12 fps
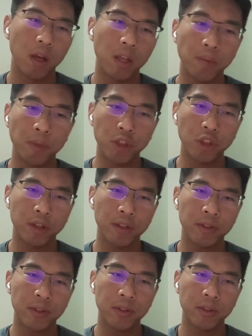
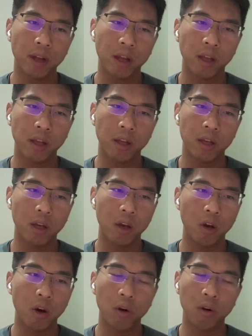images, like
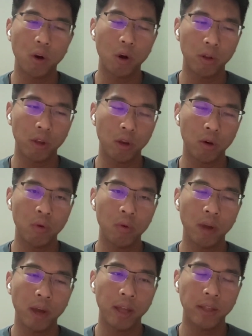audio
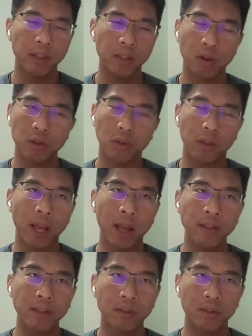and also
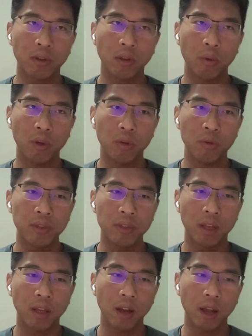text. So they were used
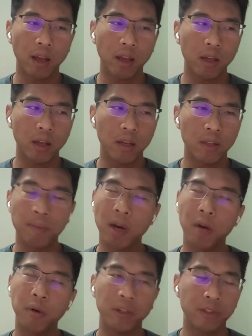in like
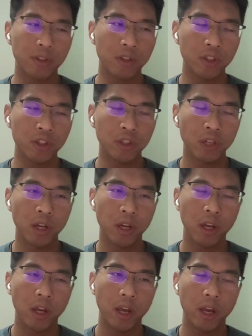similarity search
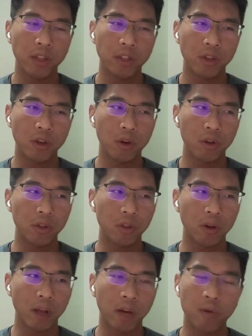and
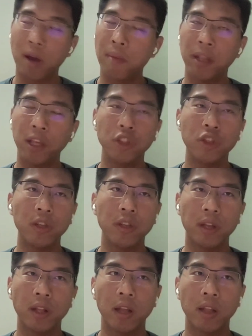also like
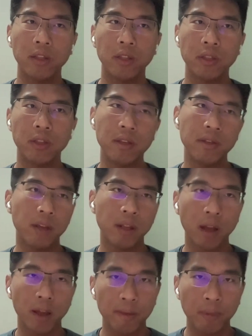recommendation and other systems.
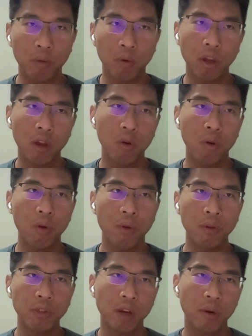And I have been working on
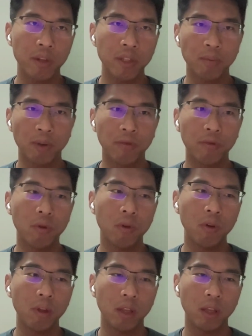those areas
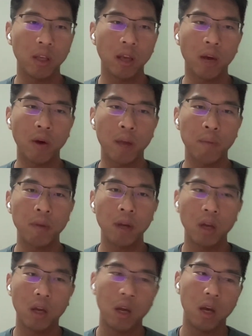before the LM
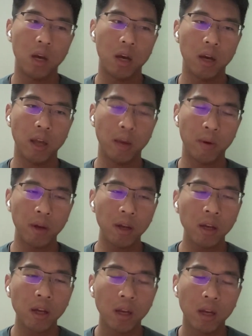era.